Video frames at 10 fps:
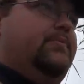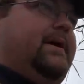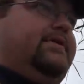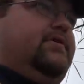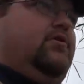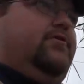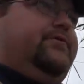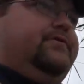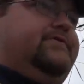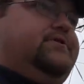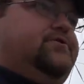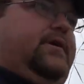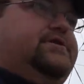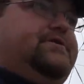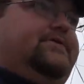you know, by the cold front
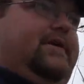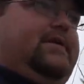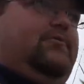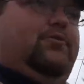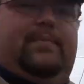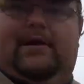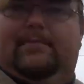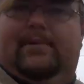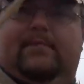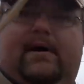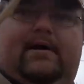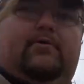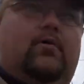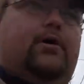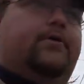situations like they would be on a
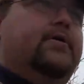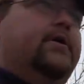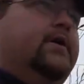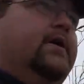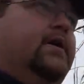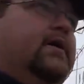big body of water.